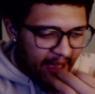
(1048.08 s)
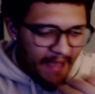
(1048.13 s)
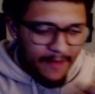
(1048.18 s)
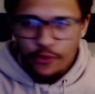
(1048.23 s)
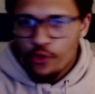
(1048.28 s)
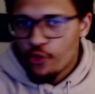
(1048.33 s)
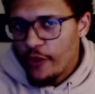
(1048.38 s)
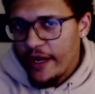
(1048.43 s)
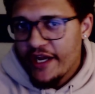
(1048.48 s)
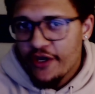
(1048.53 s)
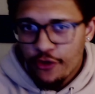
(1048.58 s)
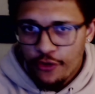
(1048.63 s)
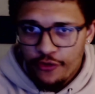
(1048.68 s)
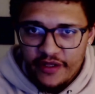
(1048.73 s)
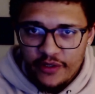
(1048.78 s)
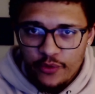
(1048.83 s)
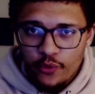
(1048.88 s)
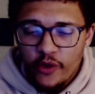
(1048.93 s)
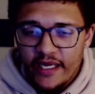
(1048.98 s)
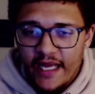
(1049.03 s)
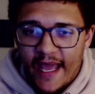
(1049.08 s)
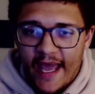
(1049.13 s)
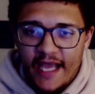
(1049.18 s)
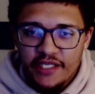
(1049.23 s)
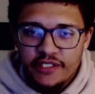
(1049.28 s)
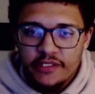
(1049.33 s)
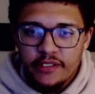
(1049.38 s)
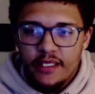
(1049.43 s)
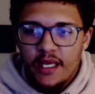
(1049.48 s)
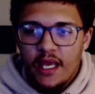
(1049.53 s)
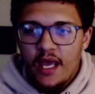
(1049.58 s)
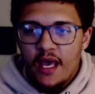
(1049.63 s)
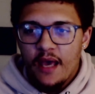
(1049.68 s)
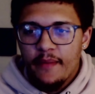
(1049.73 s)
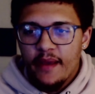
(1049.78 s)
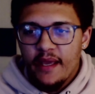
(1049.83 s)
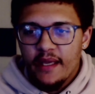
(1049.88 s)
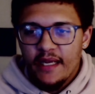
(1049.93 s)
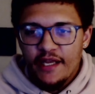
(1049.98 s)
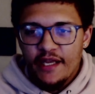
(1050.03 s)
I'm greater than what I actually
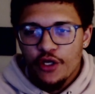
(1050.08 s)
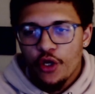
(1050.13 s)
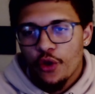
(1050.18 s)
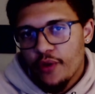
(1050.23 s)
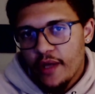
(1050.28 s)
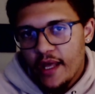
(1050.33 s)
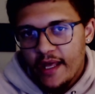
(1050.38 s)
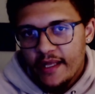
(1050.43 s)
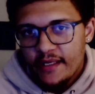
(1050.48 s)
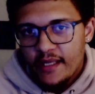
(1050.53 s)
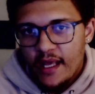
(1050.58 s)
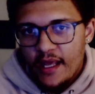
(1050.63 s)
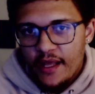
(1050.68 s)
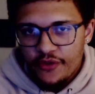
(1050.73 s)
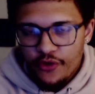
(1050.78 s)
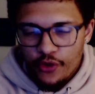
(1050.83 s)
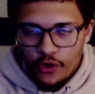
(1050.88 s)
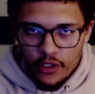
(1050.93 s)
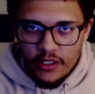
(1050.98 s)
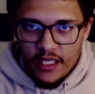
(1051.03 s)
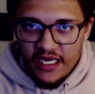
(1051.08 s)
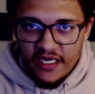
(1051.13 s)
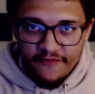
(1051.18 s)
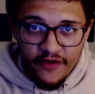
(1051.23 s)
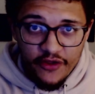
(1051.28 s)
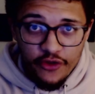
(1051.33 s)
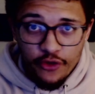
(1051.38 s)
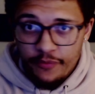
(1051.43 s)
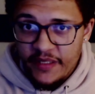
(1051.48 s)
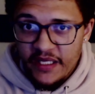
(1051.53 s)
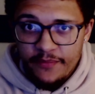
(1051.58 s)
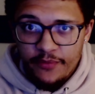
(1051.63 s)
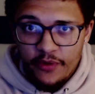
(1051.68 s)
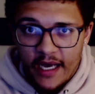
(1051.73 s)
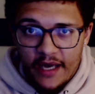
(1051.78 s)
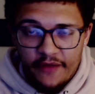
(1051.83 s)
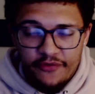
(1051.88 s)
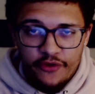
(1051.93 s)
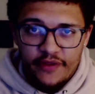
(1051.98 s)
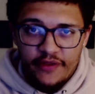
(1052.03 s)
am. And I know that there are a lot of other people
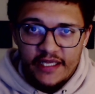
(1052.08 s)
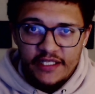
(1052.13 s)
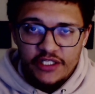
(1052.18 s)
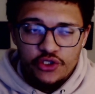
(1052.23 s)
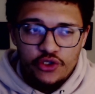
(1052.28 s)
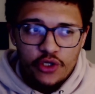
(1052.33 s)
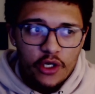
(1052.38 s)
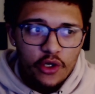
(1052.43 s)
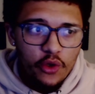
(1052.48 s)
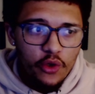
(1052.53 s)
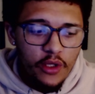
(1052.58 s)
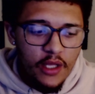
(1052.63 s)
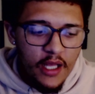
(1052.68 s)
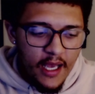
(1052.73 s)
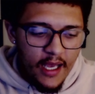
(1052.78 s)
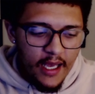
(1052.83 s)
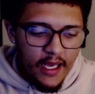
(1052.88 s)
out there that struggle.